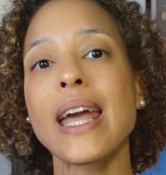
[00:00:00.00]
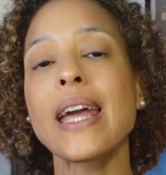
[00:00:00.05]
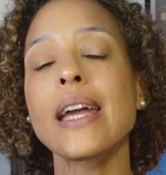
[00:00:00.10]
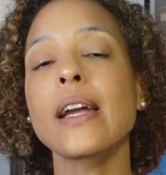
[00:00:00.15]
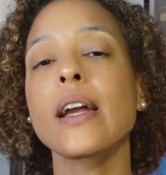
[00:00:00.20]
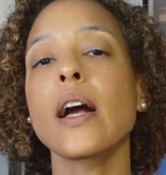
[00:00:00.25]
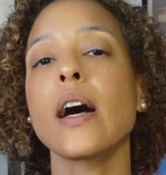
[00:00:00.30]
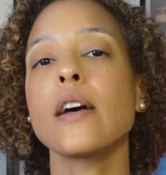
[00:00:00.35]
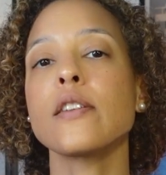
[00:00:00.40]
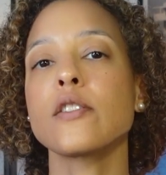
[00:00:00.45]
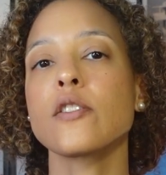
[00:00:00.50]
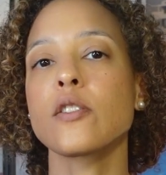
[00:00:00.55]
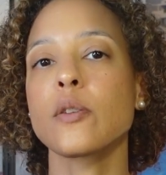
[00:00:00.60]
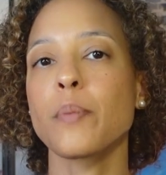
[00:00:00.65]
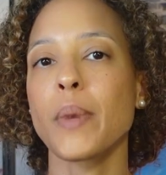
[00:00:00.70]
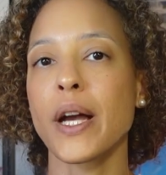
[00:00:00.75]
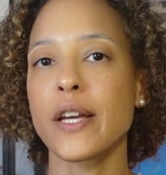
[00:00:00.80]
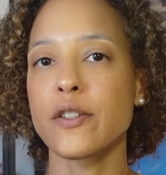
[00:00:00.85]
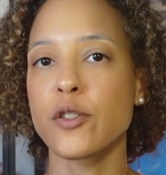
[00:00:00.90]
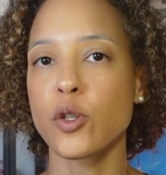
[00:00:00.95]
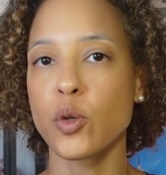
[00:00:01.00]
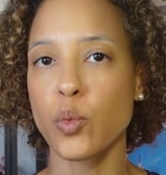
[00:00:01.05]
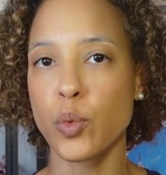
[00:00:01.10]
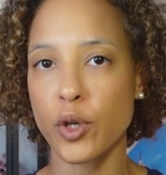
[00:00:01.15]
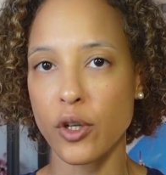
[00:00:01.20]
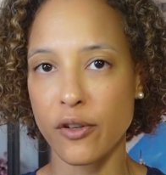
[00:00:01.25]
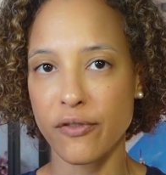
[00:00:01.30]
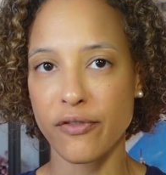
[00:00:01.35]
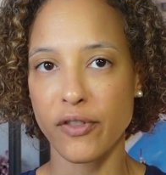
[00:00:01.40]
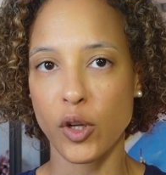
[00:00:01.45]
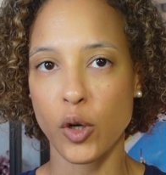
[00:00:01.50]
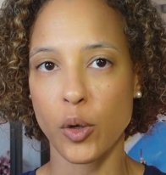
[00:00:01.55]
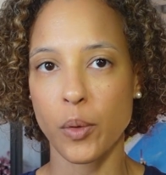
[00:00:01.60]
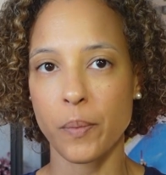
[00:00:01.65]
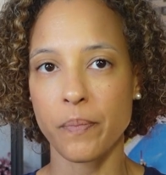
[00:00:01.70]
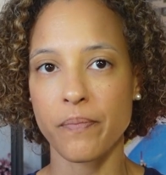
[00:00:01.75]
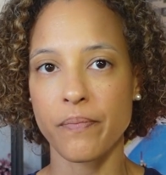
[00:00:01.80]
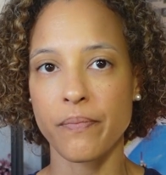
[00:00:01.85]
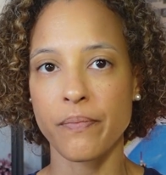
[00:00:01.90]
and customize your workflow.